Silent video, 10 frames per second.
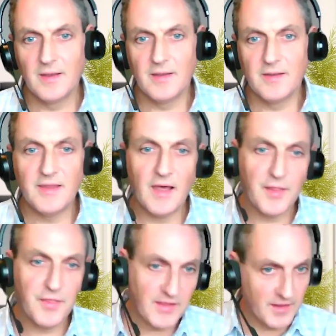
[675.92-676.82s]
Yeah, I
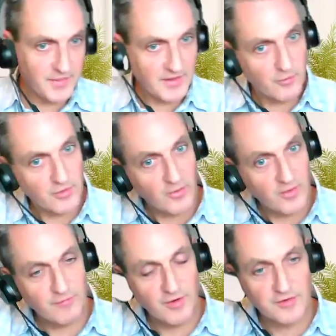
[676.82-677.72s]
think you're going in
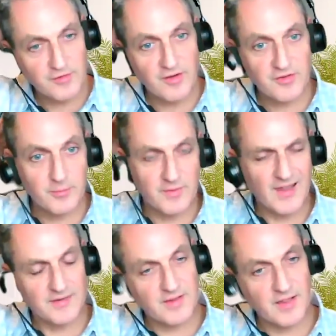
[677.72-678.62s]
the right direction with
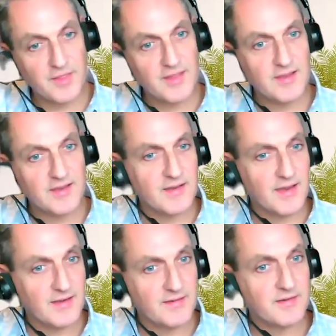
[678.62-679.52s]
that. I think
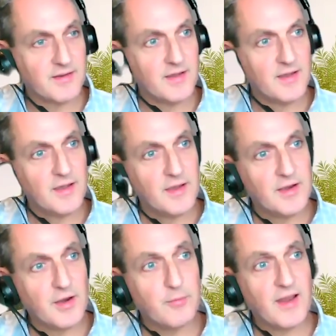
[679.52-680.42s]
it's
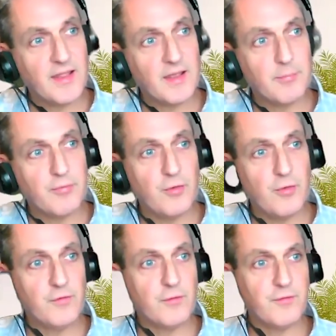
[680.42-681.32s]
getting
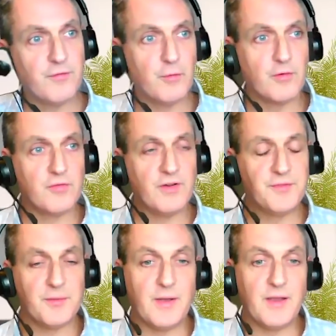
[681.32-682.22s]
approval for
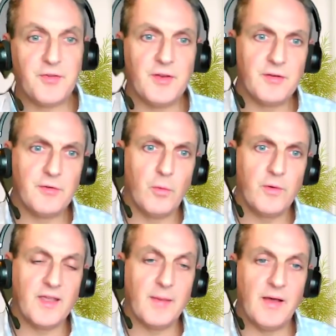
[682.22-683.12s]
transformation and
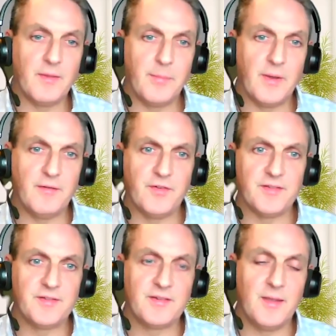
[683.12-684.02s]
talking about the
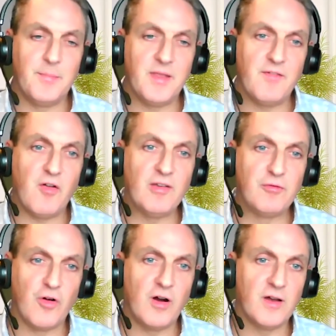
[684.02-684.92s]
benefits can be a very
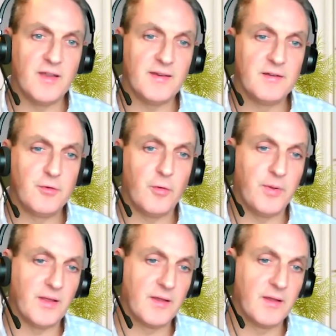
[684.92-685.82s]
dry
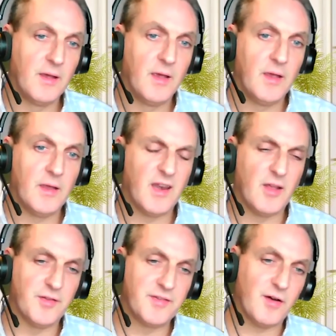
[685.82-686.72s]
topic.
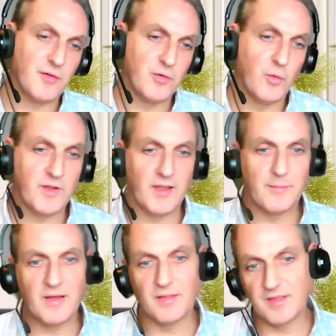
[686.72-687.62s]
You start talking
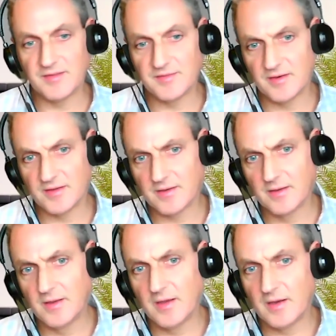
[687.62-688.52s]
about things like
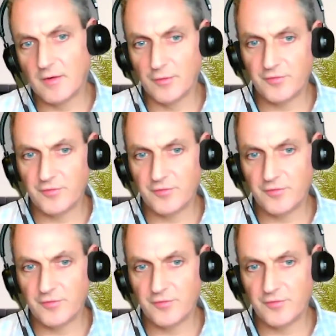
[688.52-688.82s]
cost